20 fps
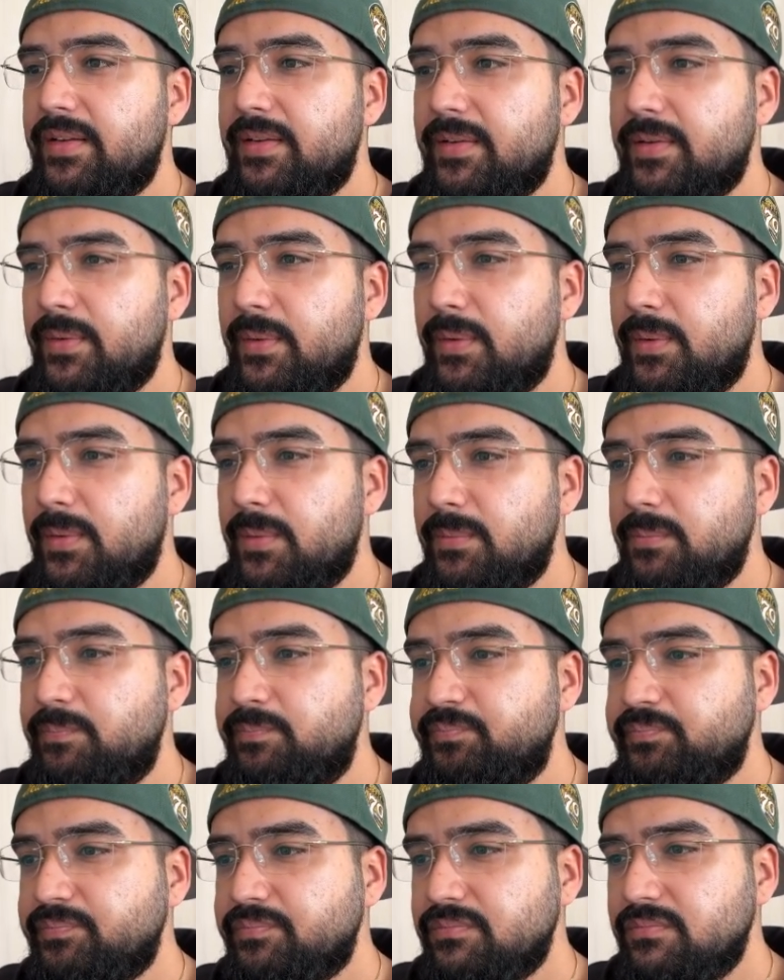
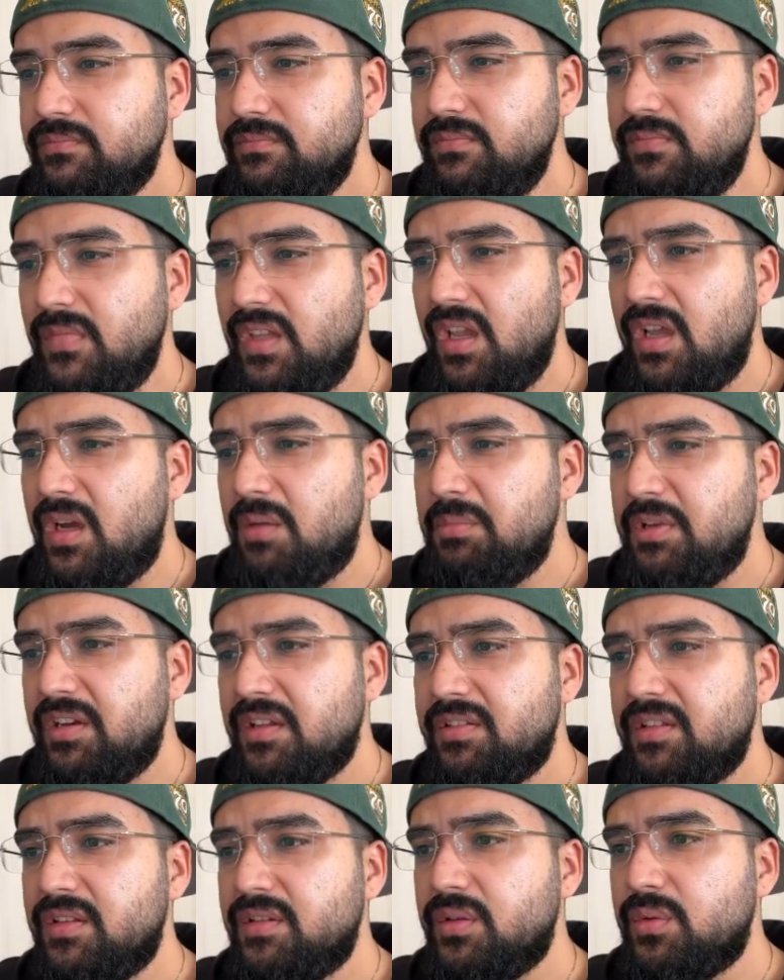Um, I
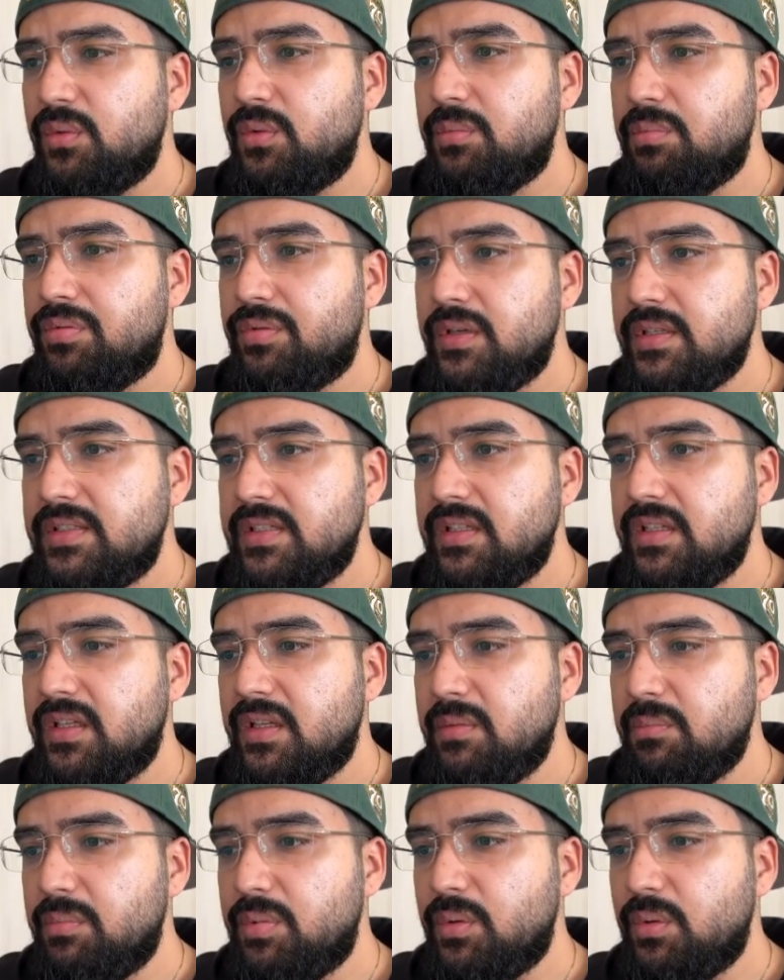mean, I think they're all
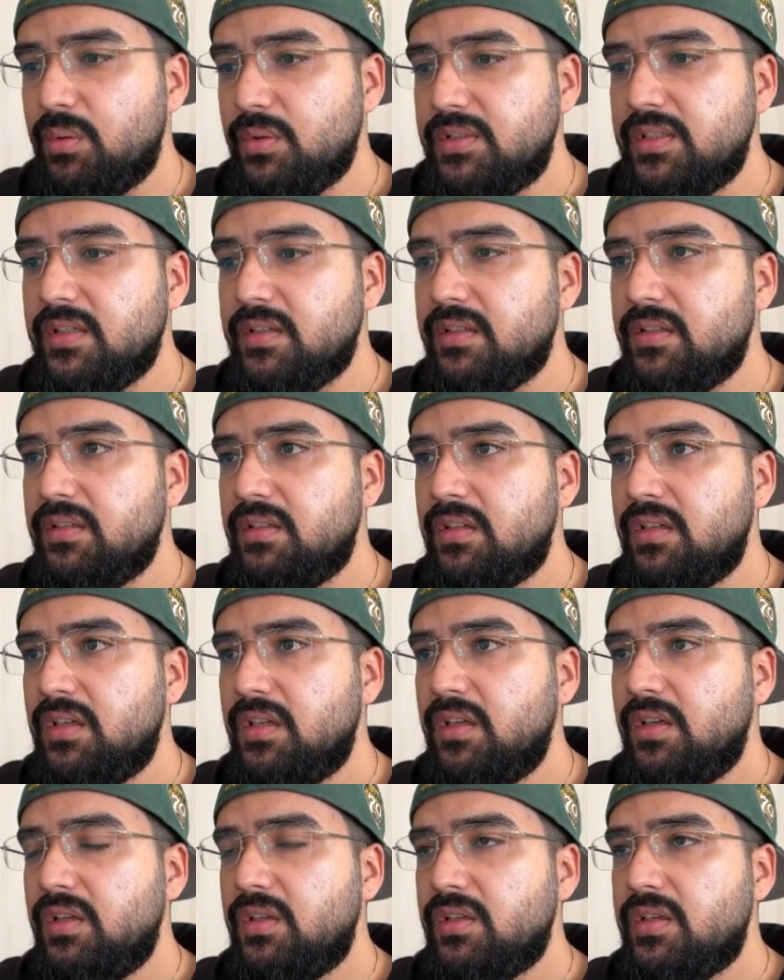pretty important,
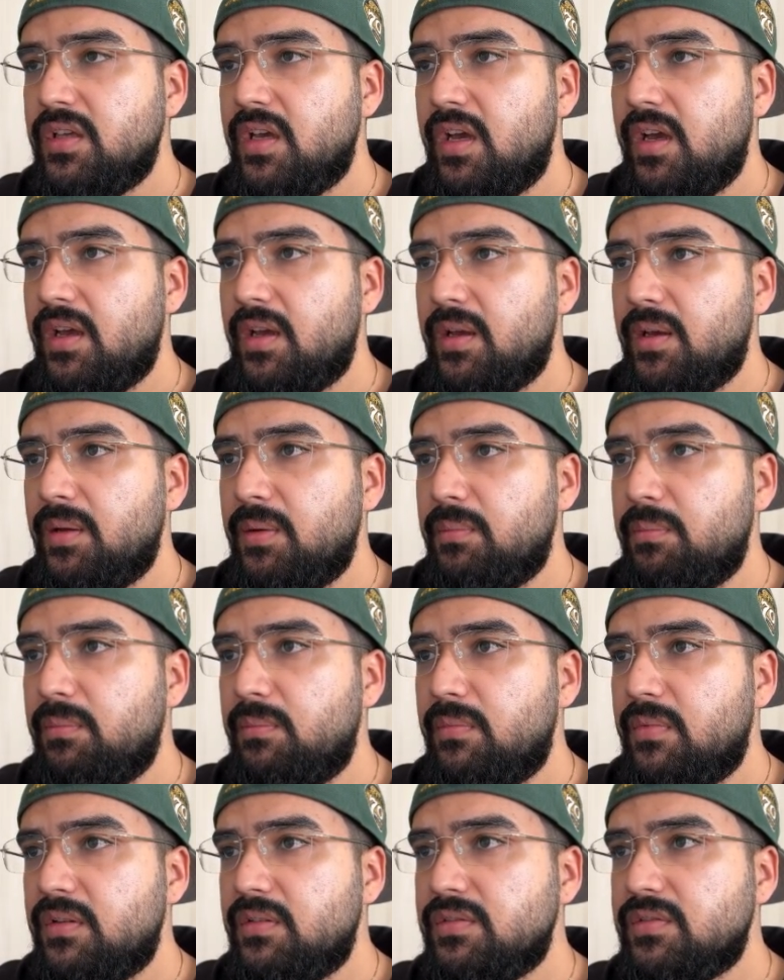
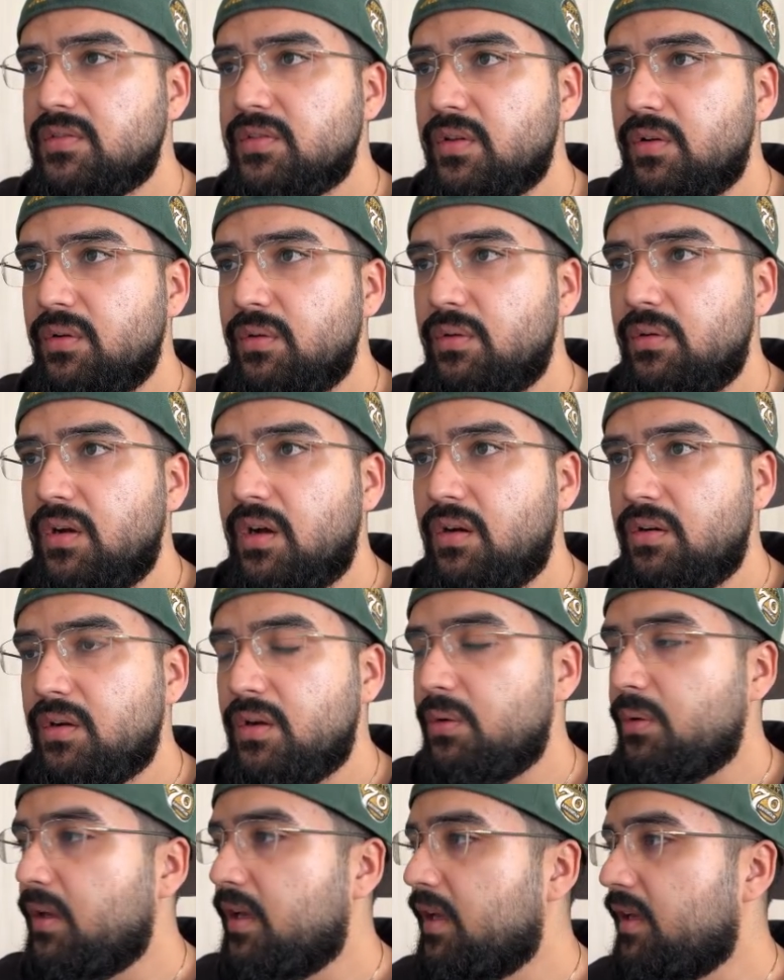um, so
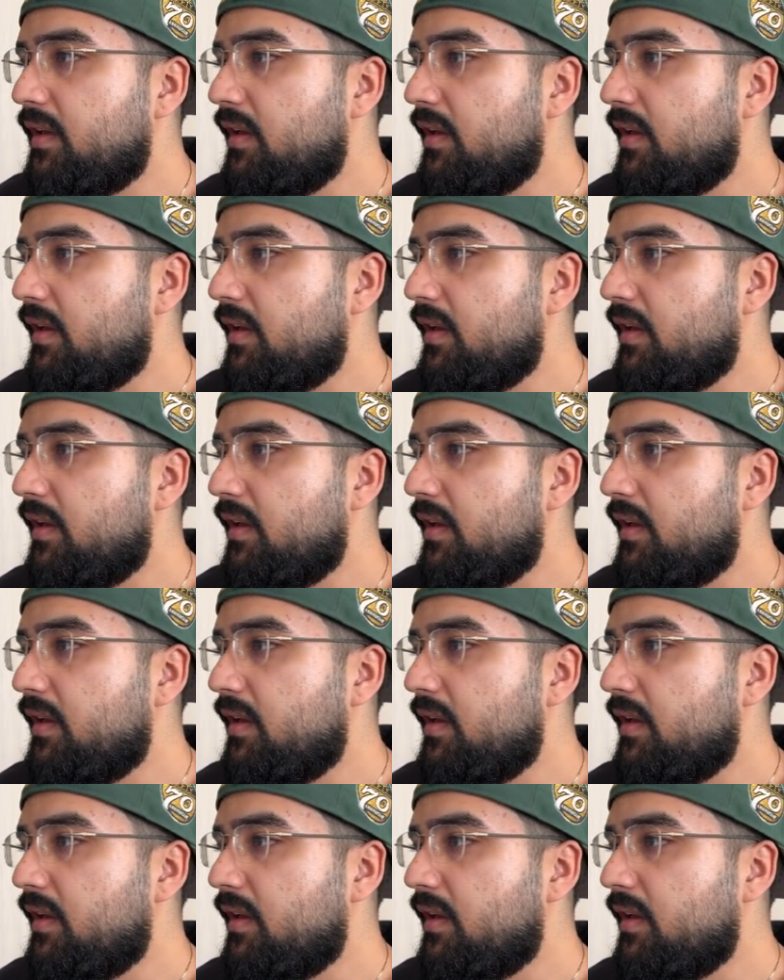I'll go